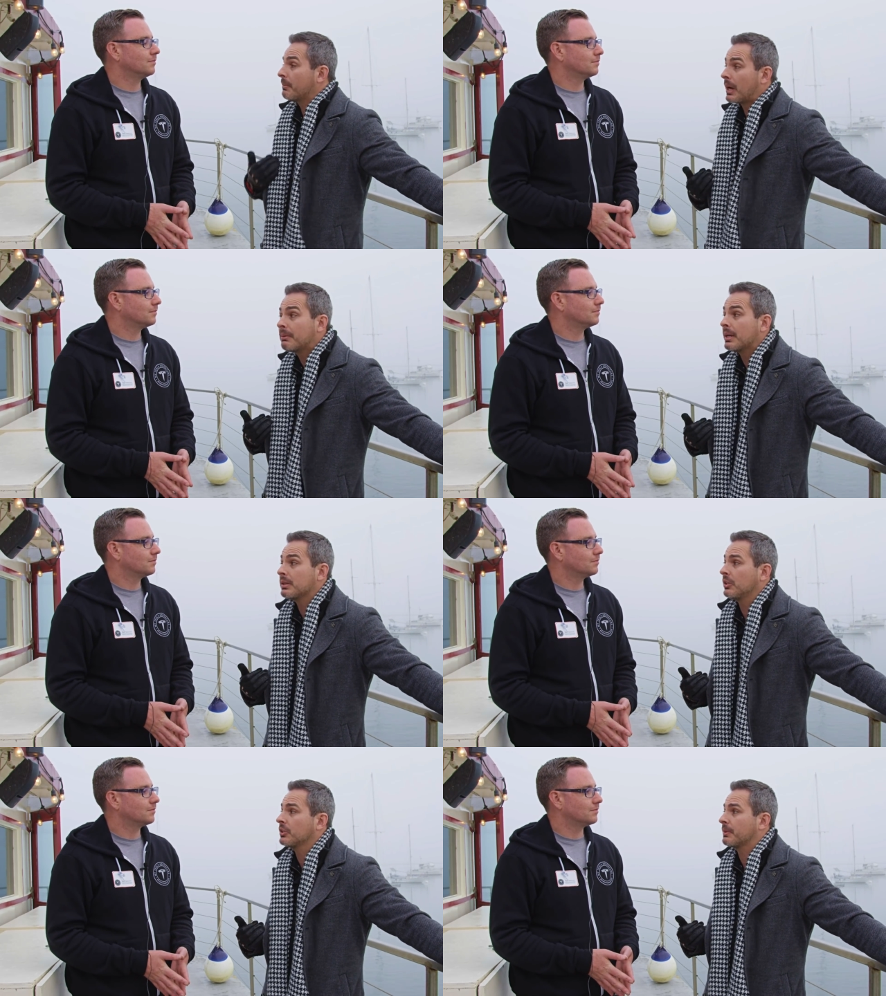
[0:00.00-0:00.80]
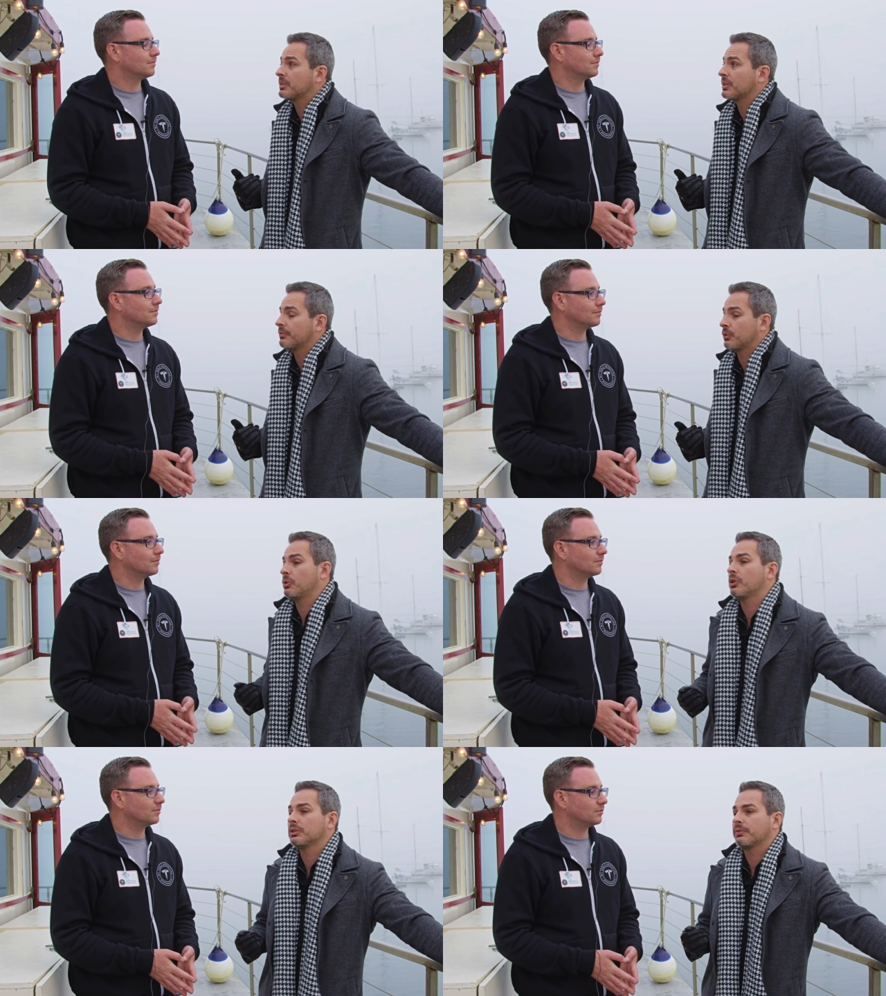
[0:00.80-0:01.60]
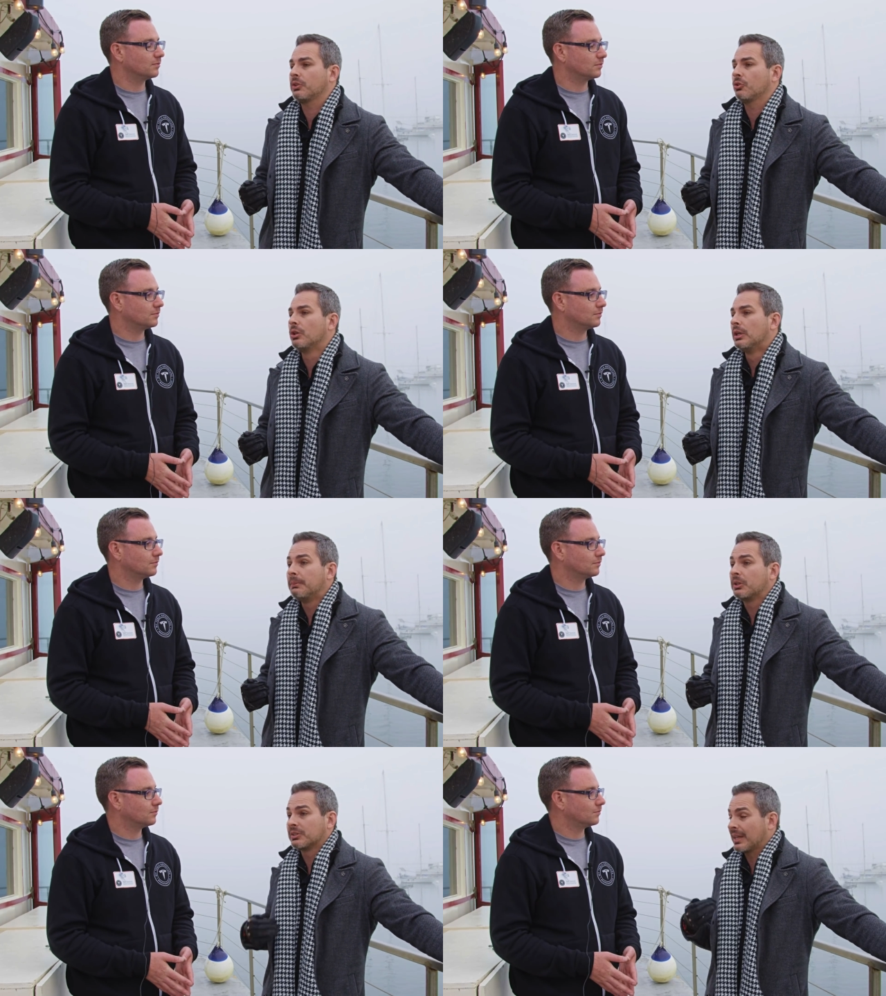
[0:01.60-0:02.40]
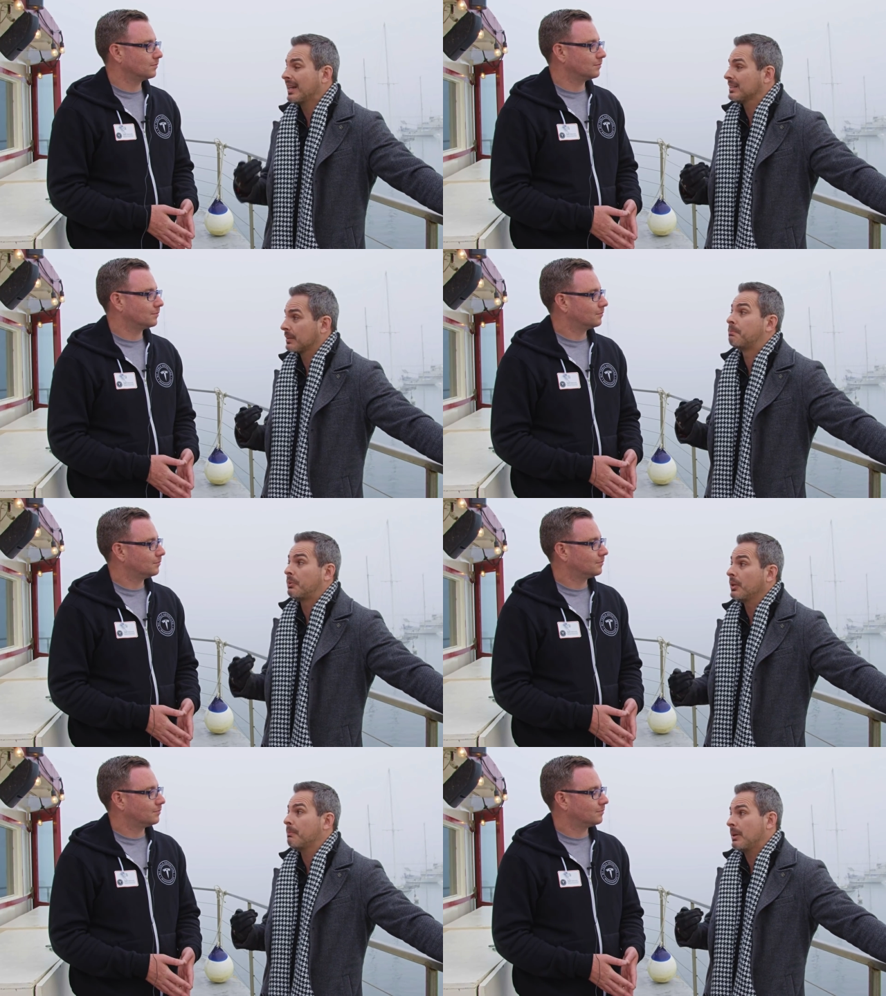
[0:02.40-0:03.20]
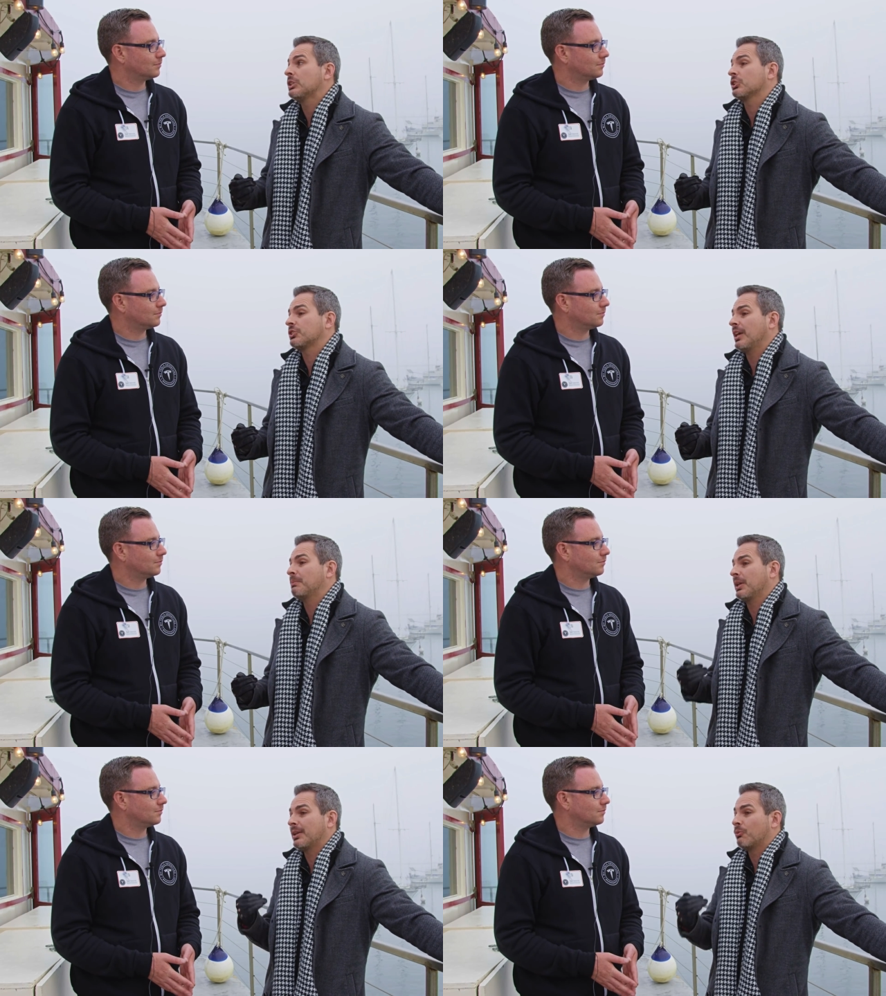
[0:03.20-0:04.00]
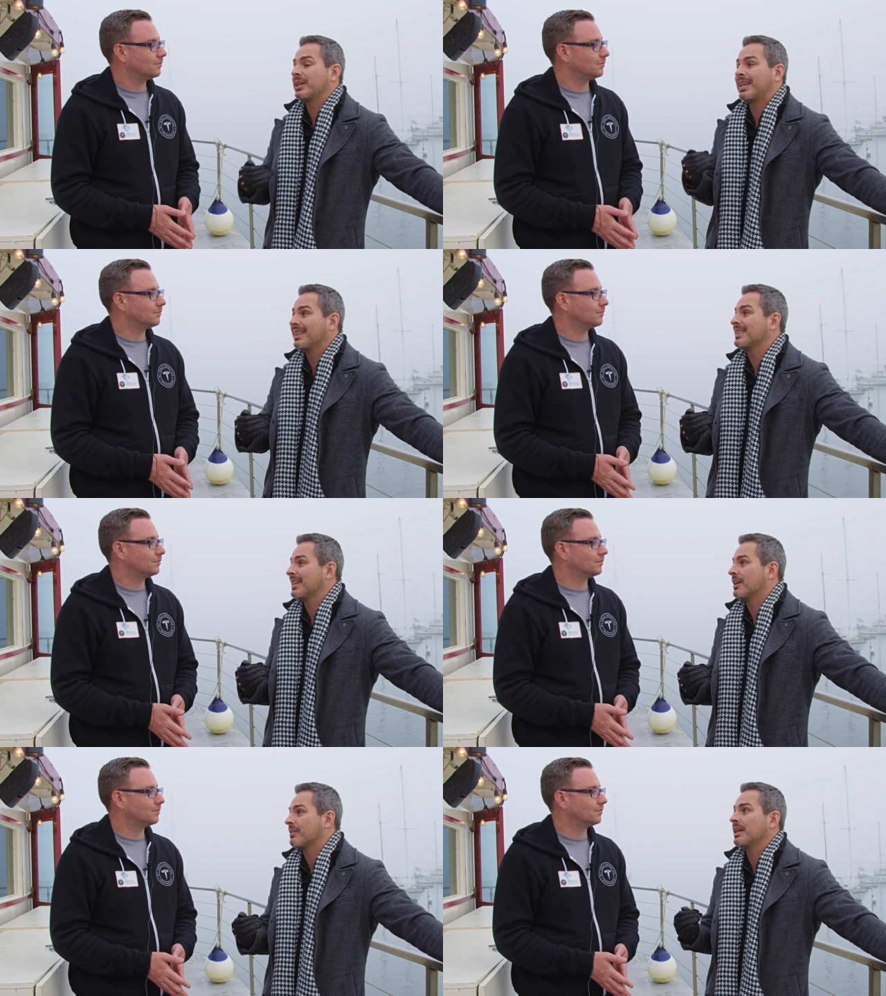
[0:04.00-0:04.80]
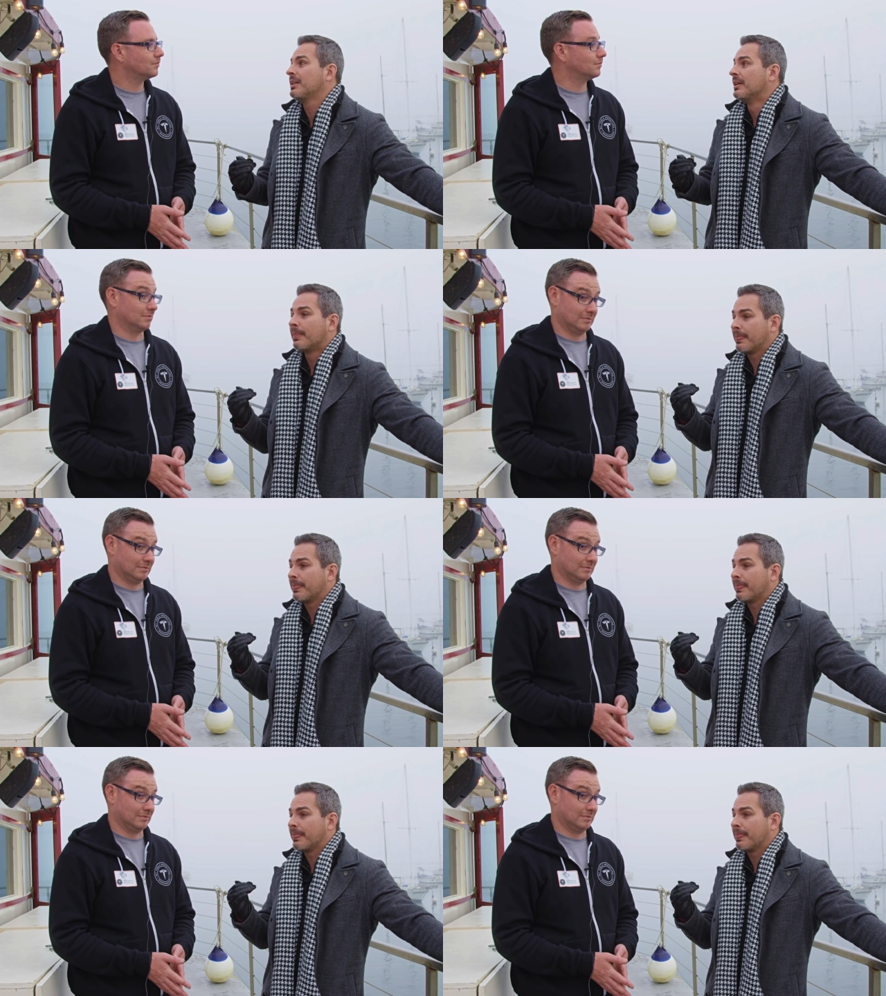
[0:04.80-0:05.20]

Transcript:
Speaker 1: And I'm, I'm kind of curious myself, to be honest with you, because that is a pretty major statement, and we're getting there, right?